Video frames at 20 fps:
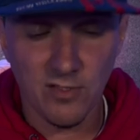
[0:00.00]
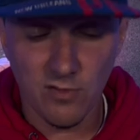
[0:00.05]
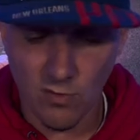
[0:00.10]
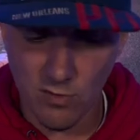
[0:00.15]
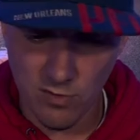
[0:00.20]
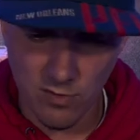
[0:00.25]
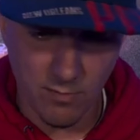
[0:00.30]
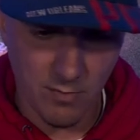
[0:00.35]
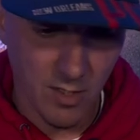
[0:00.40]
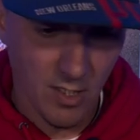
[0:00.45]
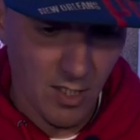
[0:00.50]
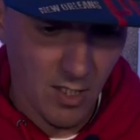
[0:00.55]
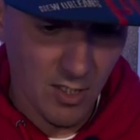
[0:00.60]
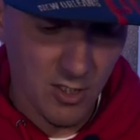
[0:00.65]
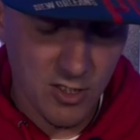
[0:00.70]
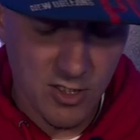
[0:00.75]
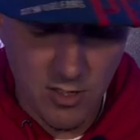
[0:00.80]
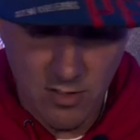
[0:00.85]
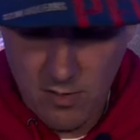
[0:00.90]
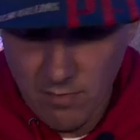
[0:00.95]
Throw some
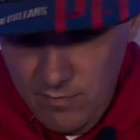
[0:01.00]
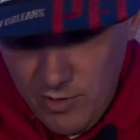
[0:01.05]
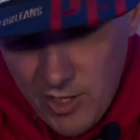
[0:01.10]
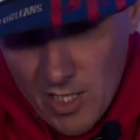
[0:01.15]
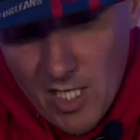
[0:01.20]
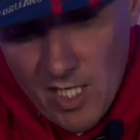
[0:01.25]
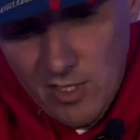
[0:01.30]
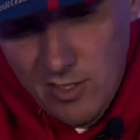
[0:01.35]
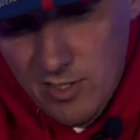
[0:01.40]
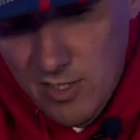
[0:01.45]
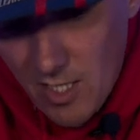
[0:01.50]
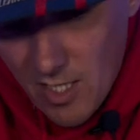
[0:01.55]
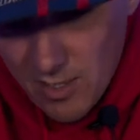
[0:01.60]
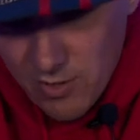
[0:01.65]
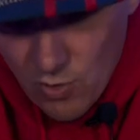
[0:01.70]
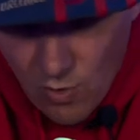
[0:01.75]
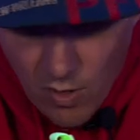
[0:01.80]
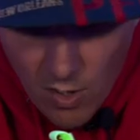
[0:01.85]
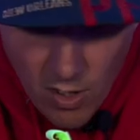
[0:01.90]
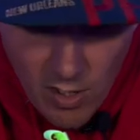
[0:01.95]
joggers on,
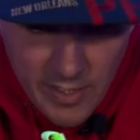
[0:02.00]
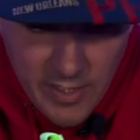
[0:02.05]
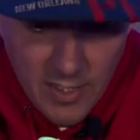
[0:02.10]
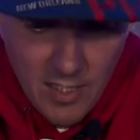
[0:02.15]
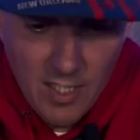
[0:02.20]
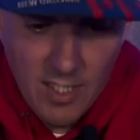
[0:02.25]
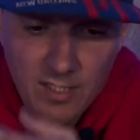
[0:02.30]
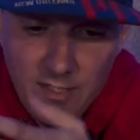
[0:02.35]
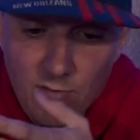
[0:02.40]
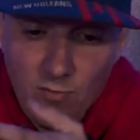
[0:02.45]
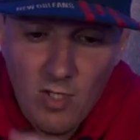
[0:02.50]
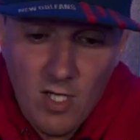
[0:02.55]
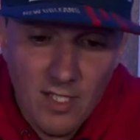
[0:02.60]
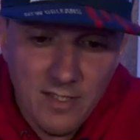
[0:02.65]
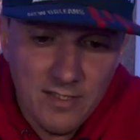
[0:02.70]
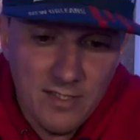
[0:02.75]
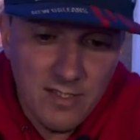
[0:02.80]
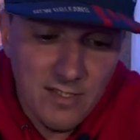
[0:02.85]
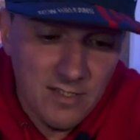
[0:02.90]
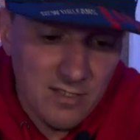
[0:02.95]
throw a hoodie on, and
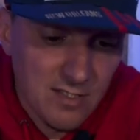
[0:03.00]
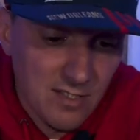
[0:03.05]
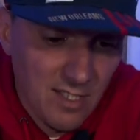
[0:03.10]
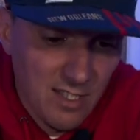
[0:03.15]
rock these.